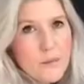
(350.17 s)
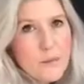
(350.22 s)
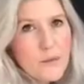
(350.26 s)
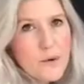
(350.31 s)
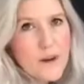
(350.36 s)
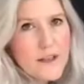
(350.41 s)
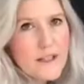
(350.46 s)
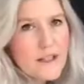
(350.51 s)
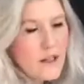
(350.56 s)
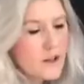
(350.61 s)

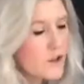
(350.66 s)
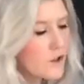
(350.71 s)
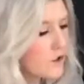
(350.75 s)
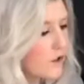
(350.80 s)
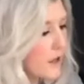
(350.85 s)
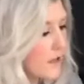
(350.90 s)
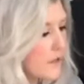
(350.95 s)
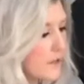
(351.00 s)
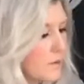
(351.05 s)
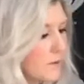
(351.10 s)
print on the
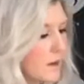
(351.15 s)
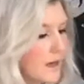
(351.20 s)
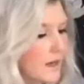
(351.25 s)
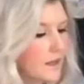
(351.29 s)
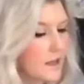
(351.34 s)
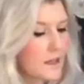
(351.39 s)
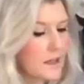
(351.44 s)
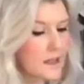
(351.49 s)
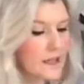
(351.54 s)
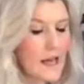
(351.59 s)
dress as
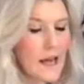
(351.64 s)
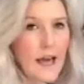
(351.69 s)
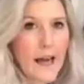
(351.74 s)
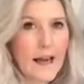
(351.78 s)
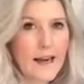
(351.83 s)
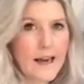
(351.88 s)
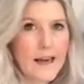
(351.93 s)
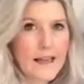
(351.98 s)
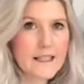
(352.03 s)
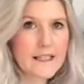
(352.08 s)
well.
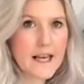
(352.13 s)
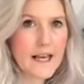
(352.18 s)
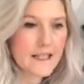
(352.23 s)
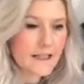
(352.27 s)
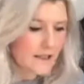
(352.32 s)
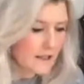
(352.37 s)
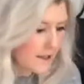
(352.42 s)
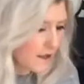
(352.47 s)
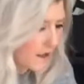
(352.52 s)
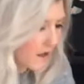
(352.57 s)
And I
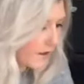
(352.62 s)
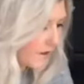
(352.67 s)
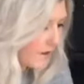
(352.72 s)
tend to